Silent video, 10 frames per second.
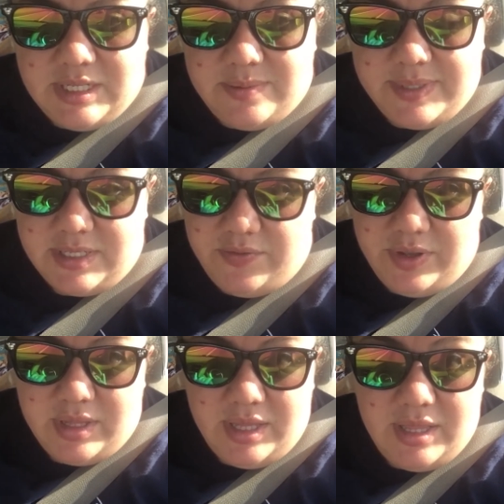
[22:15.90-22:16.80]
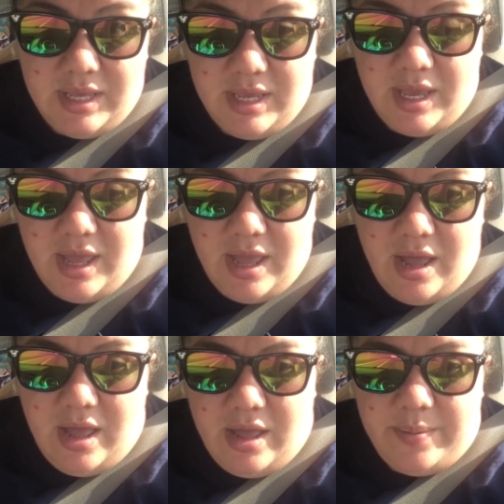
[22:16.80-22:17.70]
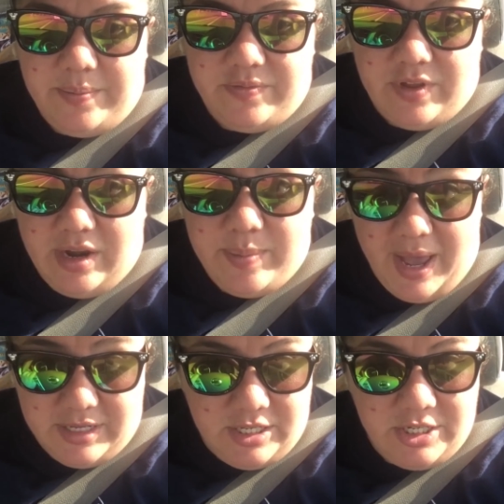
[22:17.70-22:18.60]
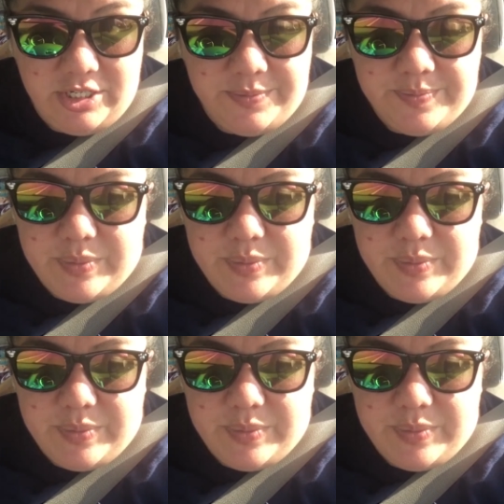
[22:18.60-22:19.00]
specifically the Flight of Passage.